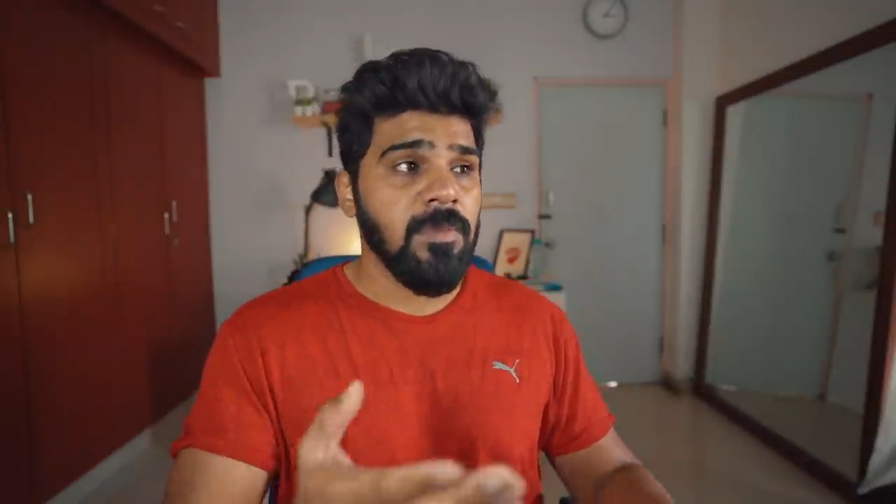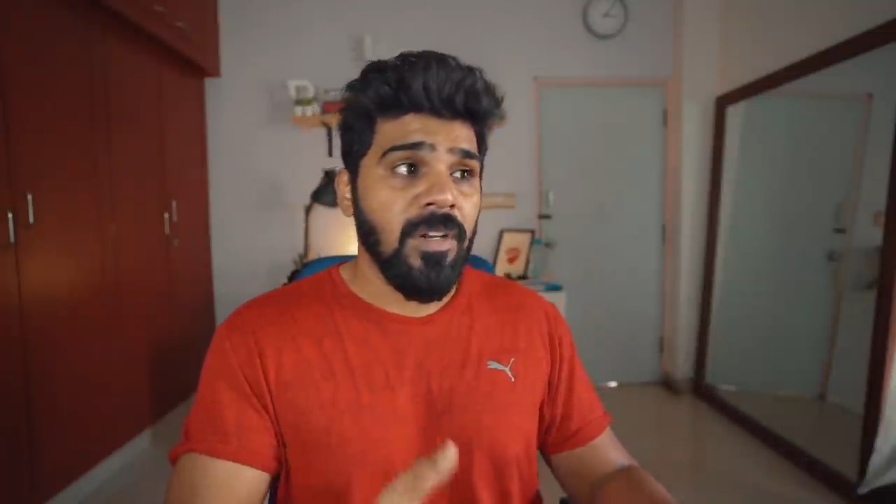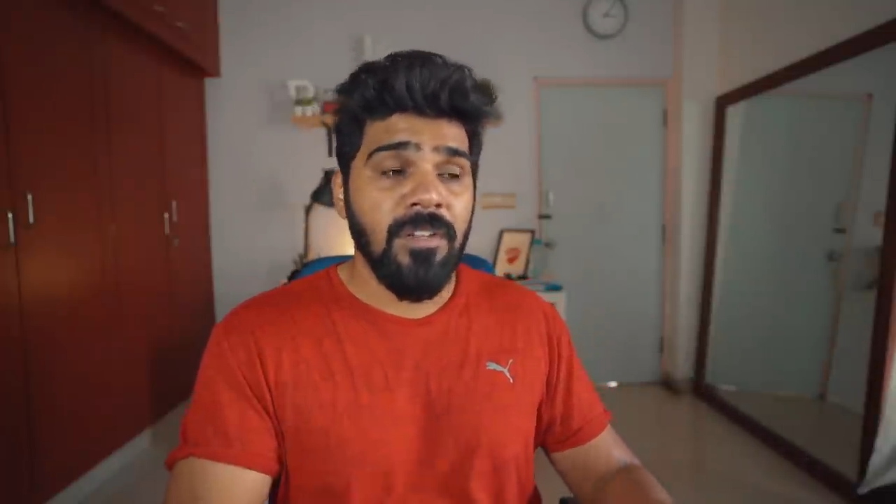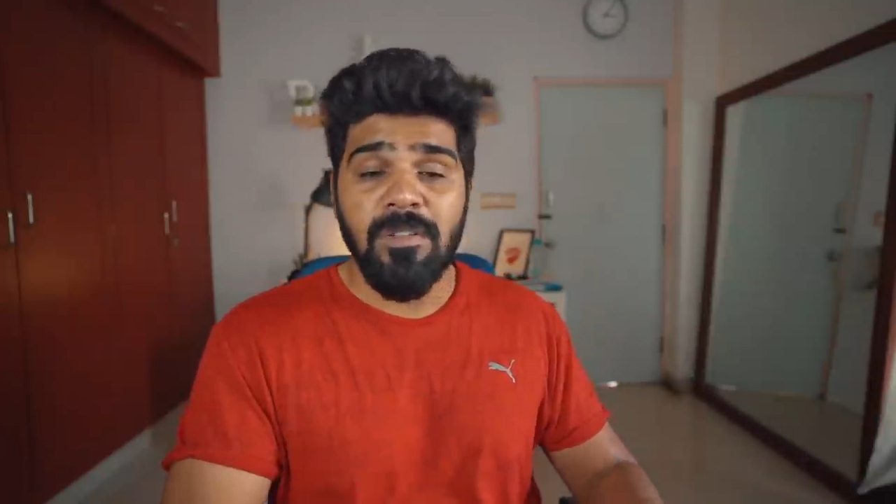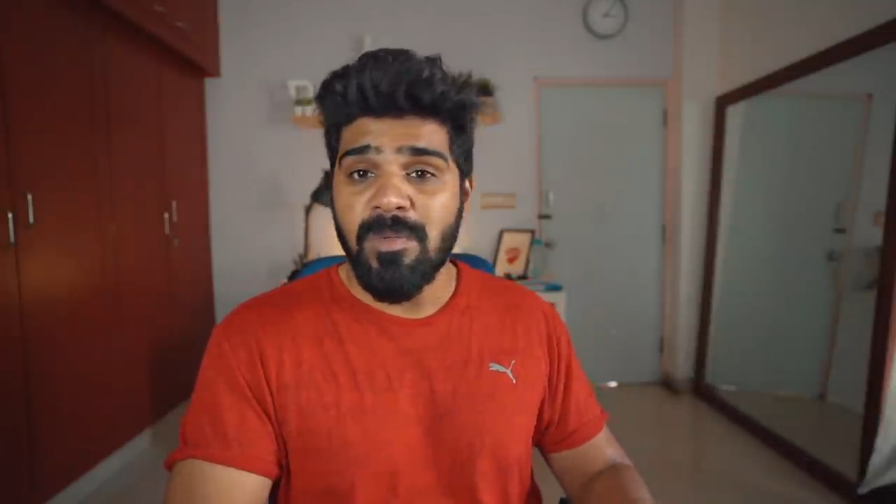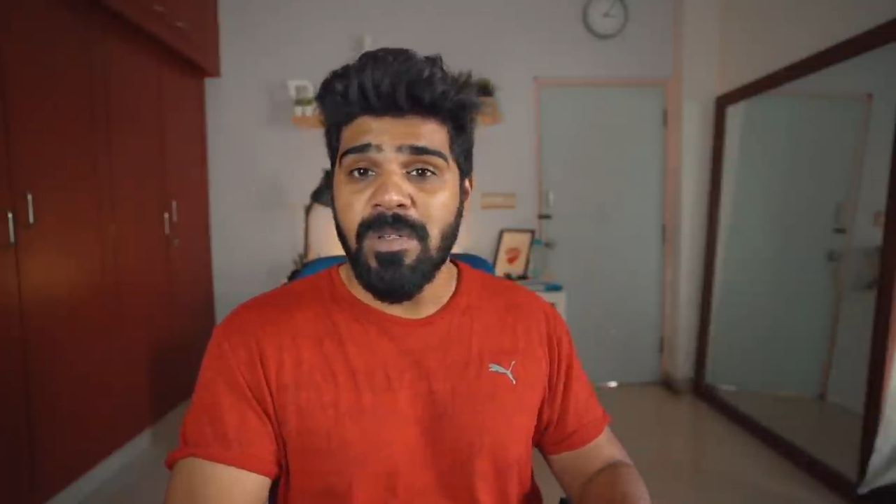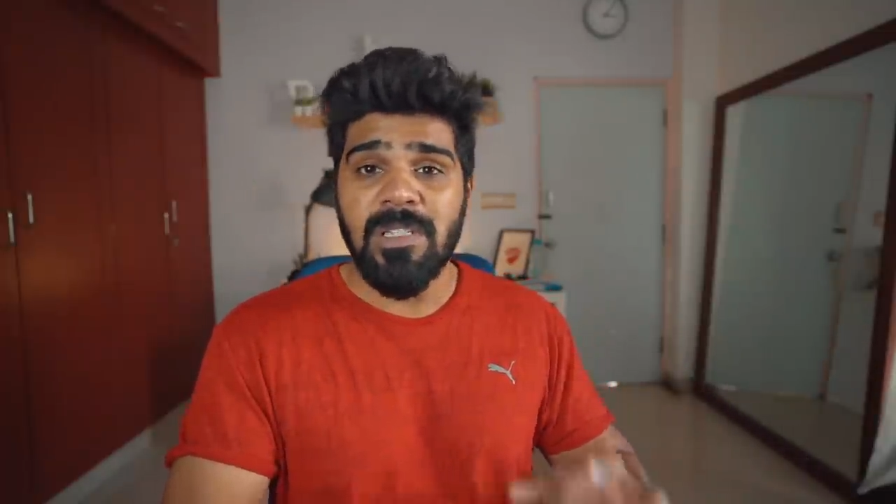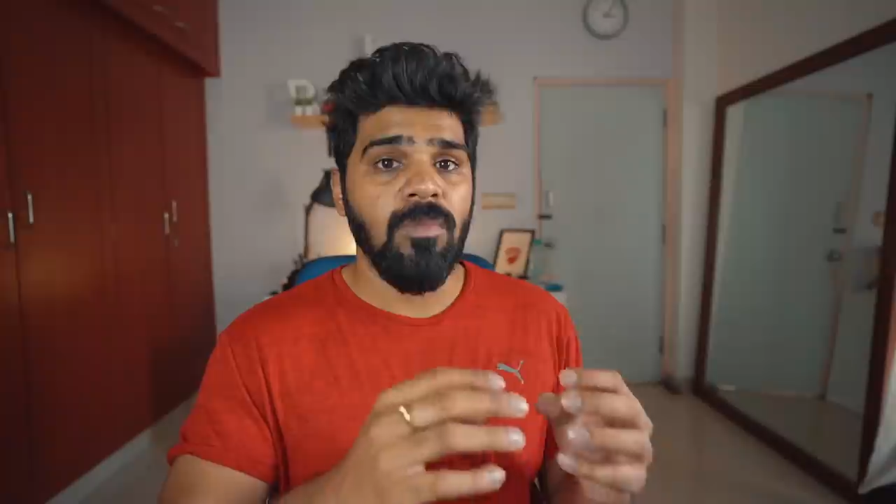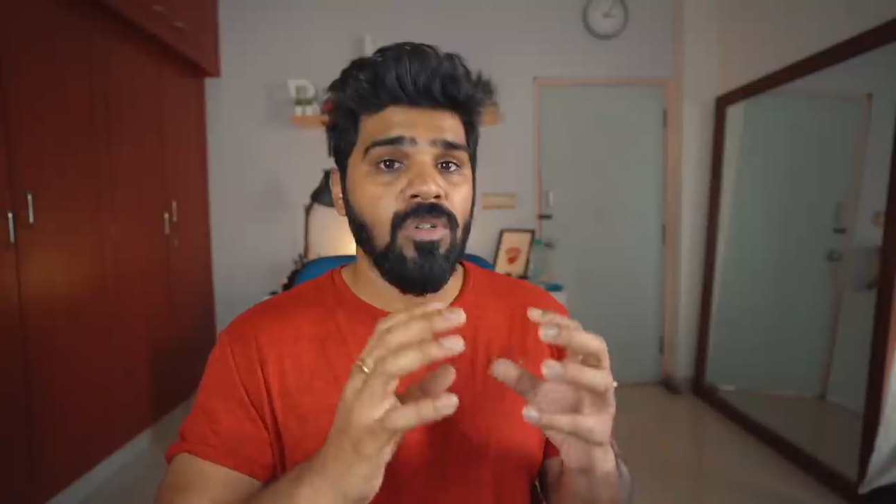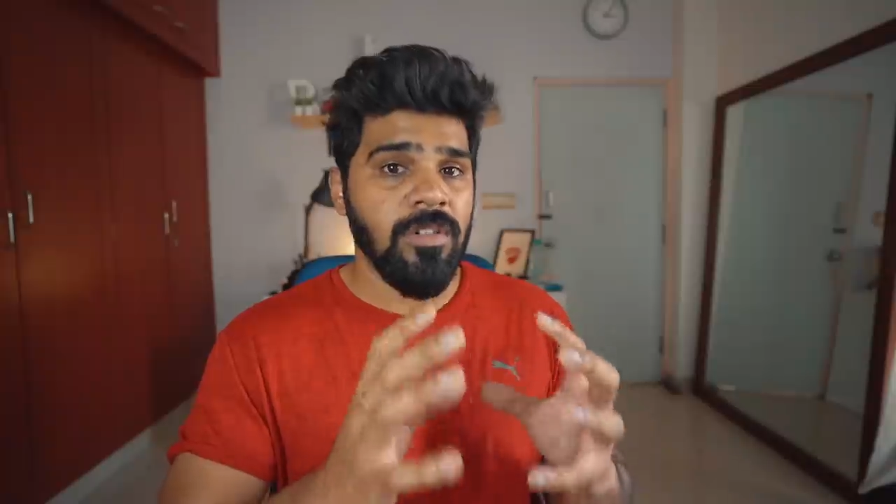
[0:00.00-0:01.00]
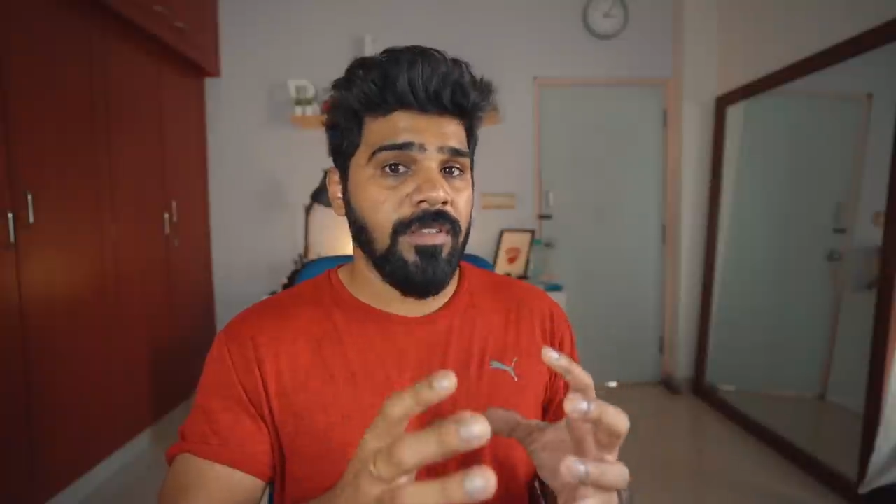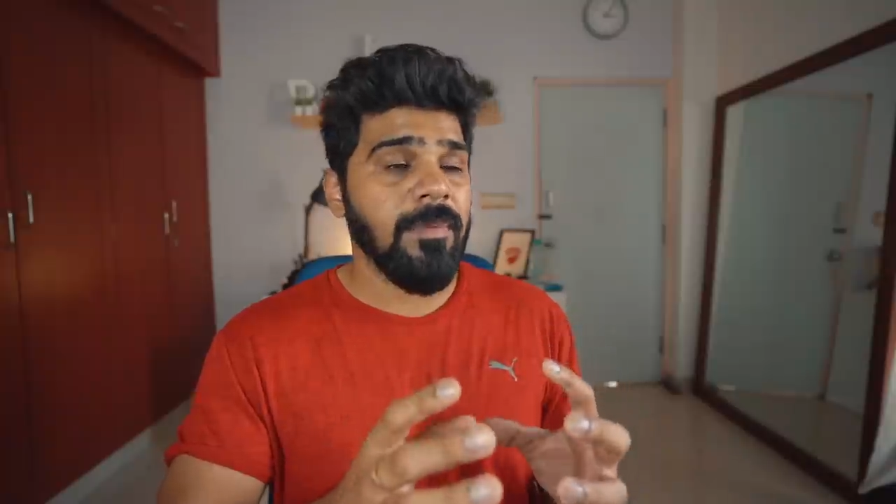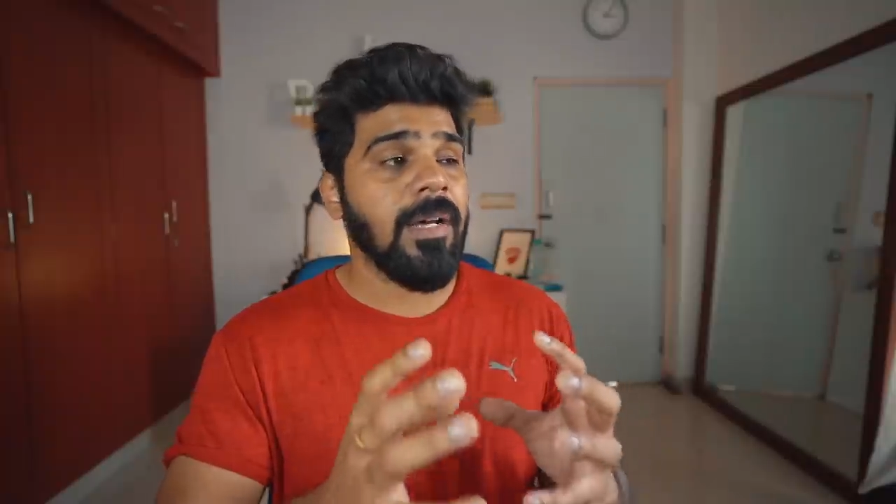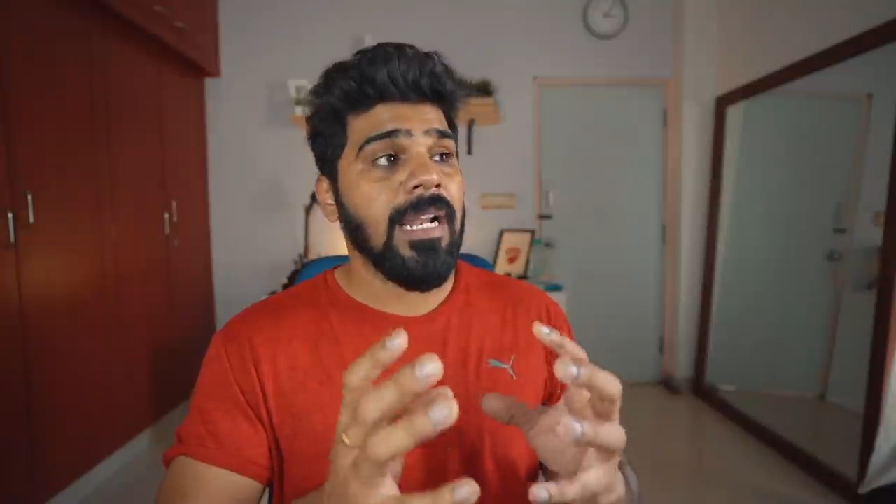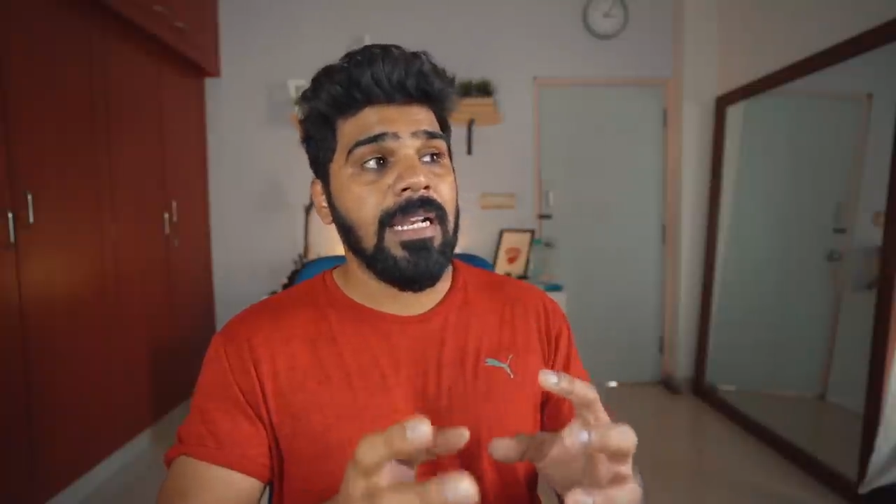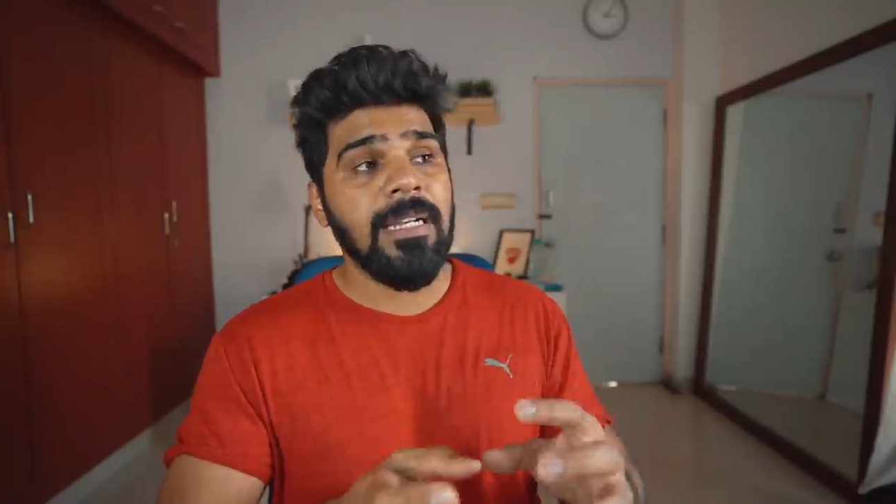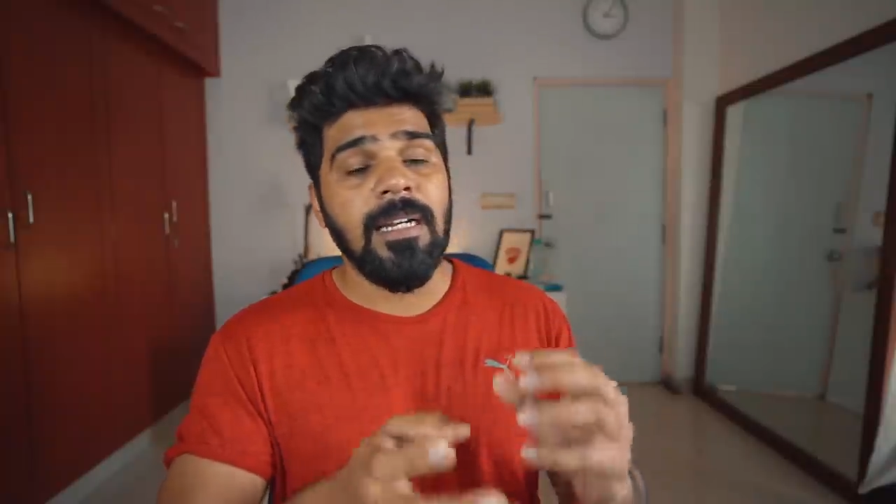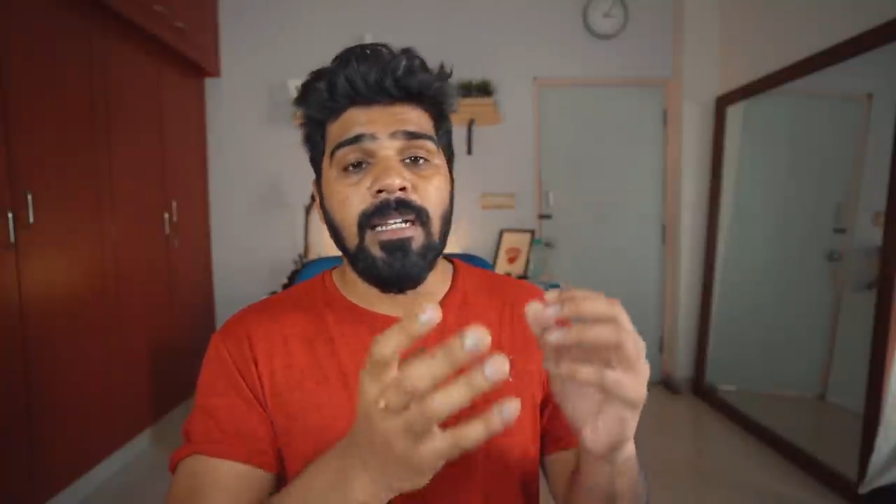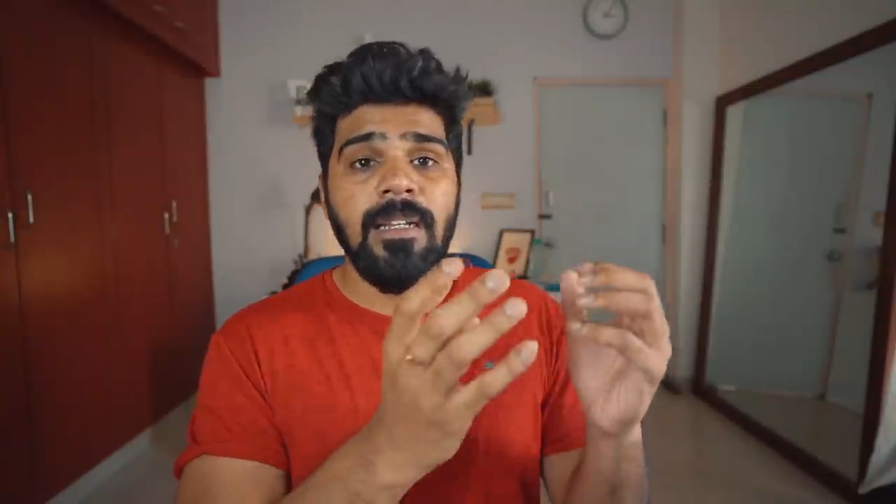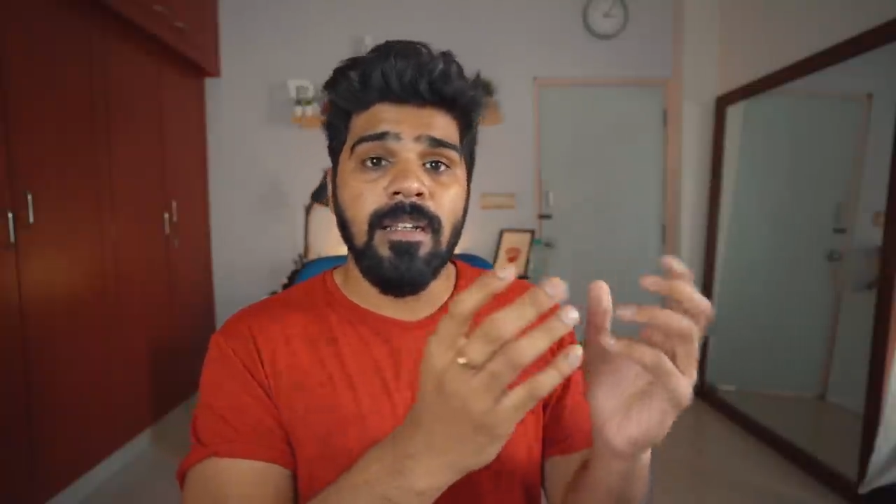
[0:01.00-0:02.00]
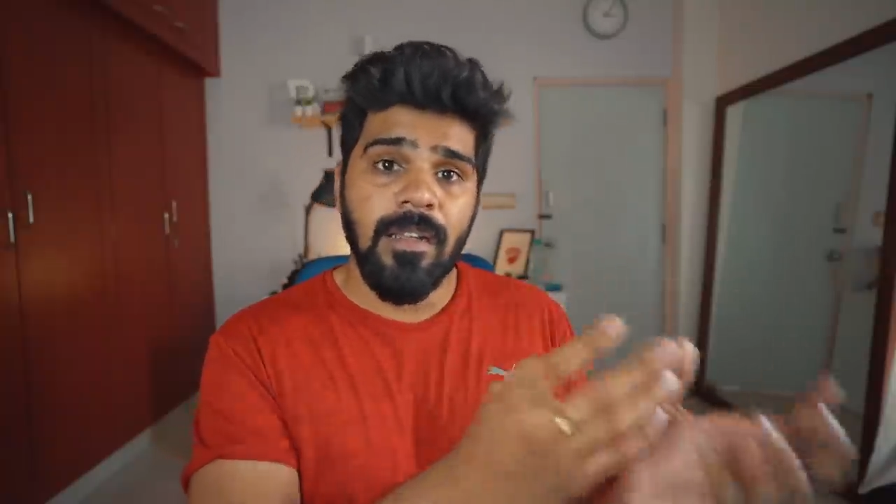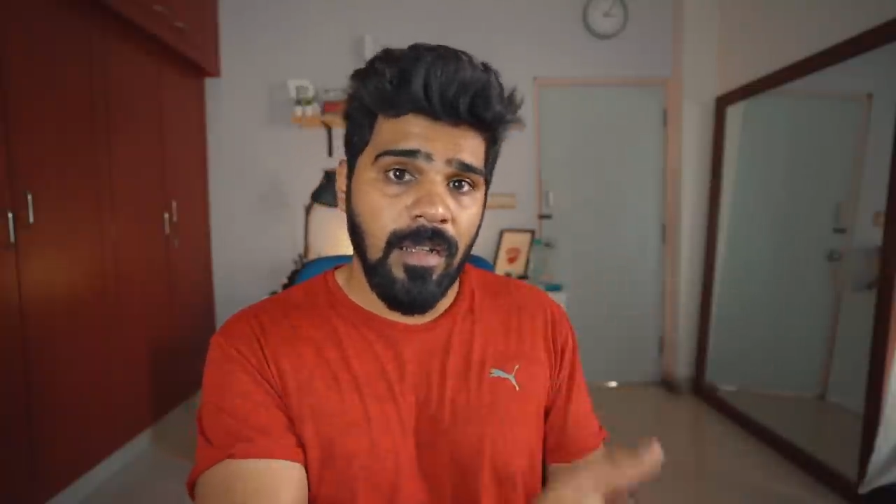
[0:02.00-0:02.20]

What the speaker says: Bollywood movies, most of them are edited in